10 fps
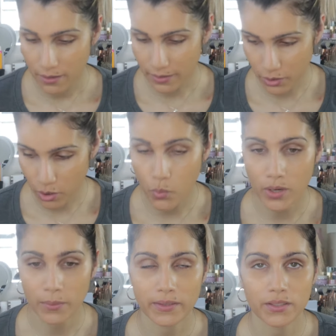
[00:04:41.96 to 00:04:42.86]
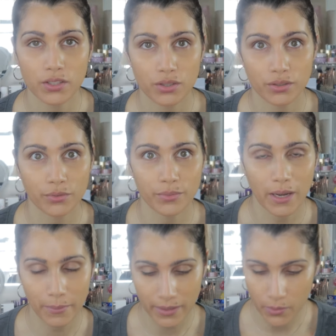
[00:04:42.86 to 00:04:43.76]
right, you know what I'm gonna do?
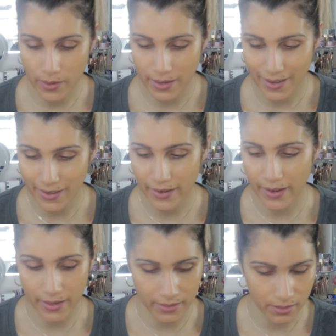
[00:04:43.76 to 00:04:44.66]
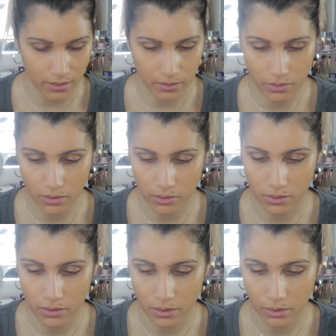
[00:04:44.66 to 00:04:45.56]
I'm gonna go ahead and
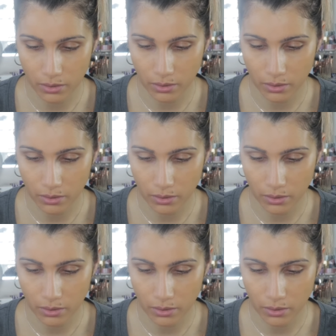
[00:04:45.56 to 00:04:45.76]
just